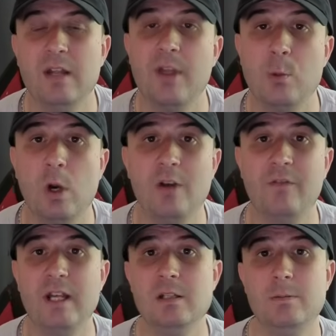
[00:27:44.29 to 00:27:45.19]
They were
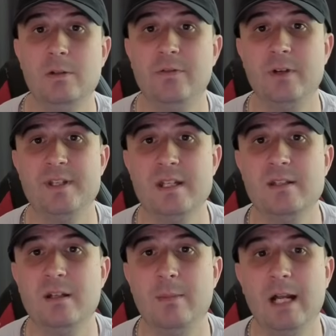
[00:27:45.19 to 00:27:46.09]
available for a
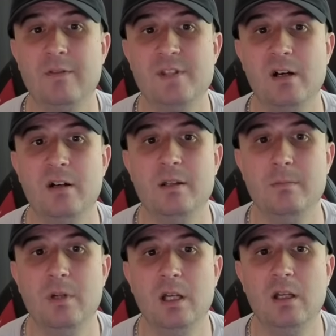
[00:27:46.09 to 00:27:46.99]
decent amount of
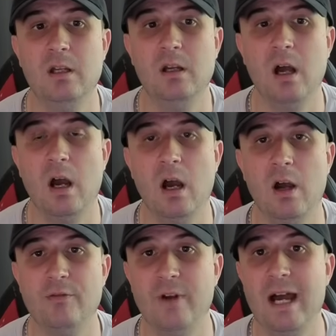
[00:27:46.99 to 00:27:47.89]
time
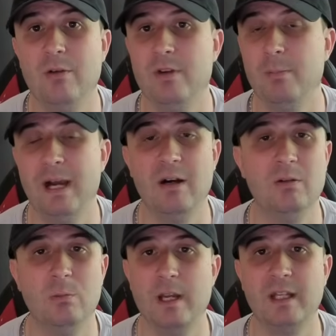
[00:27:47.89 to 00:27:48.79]
around
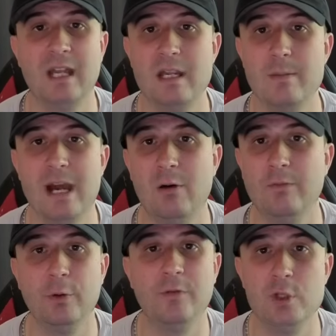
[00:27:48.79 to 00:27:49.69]
about when it came out and
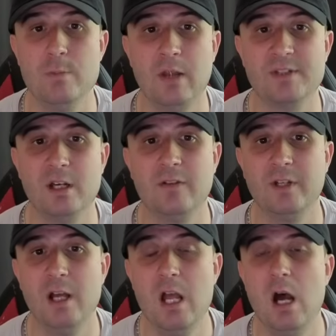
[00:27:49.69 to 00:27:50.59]
for a few months after.